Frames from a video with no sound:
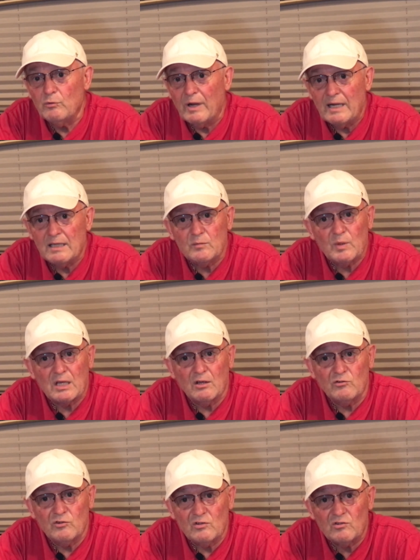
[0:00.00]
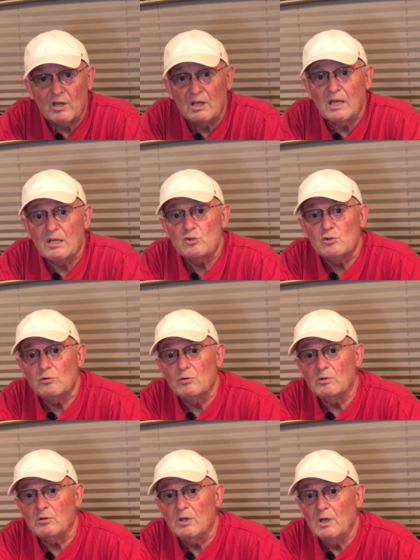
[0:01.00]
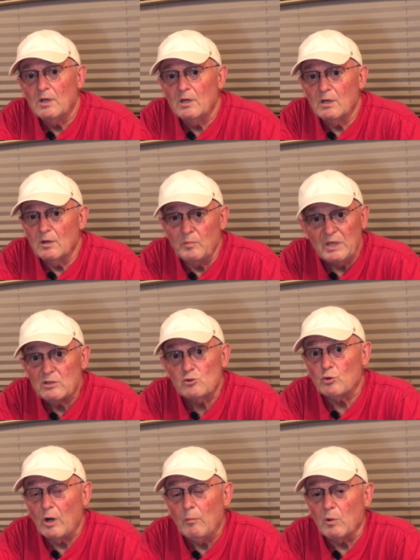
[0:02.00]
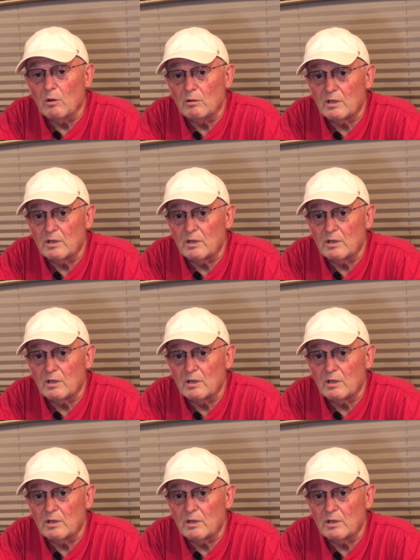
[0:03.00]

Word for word: rating because this can get you in uh, big trouble.